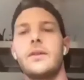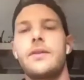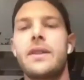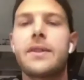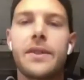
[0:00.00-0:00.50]

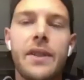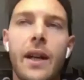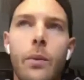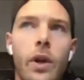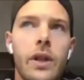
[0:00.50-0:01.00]
that's the
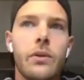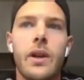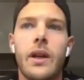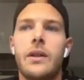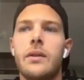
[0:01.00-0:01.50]
time where you
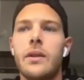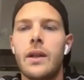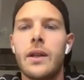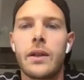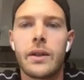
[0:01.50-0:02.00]
can
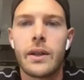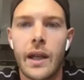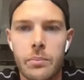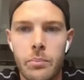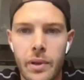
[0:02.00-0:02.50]

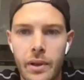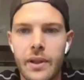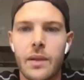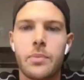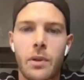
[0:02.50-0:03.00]
can build
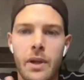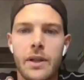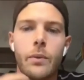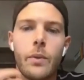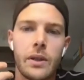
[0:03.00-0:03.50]
up your
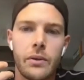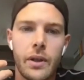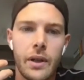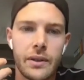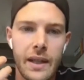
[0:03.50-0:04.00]
body, where you
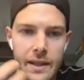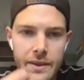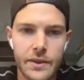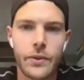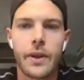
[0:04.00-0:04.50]
can gain
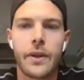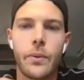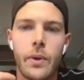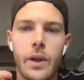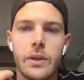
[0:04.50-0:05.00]
strength,
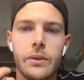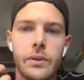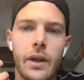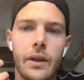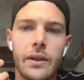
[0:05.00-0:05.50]
where you, you
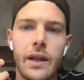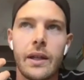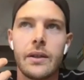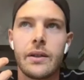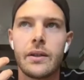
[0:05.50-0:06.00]
can
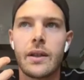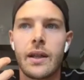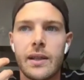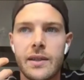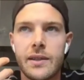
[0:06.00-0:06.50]
gain
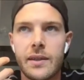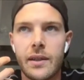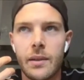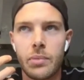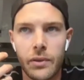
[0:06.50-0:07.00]

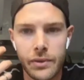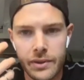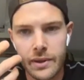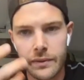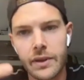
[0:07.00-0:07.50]

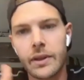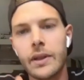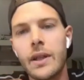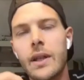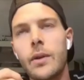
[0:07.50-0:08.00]

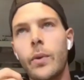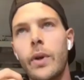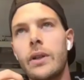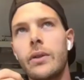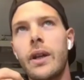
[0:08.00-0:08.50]
explosivity, uh, where
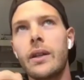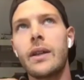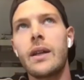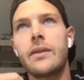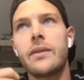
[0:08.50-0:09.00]
you can
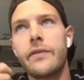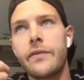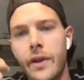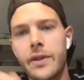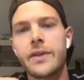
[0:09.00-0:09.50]
get
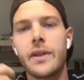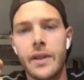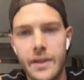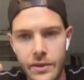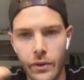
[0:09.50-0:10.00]
faster
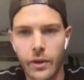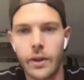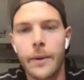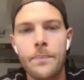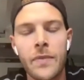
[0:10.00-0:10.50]
and stronger.
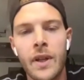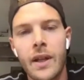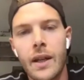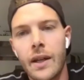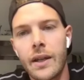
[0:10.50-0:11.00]

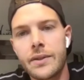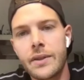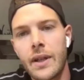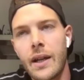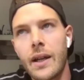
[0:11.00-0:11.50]
And
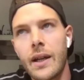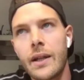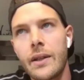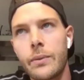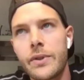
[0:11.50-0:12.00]

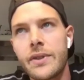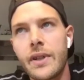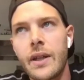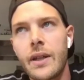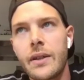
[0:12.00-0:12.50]
I would
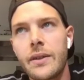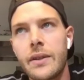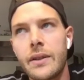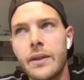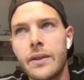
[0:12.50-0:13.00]
say
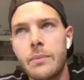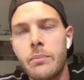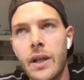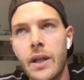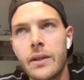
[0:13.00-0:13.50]
the, the
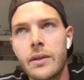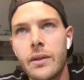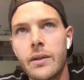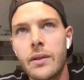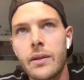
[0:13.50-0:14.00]
main
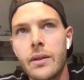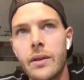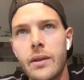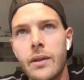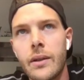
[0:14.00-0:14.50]

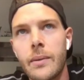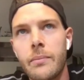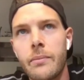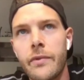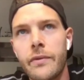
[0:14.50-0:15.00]
um,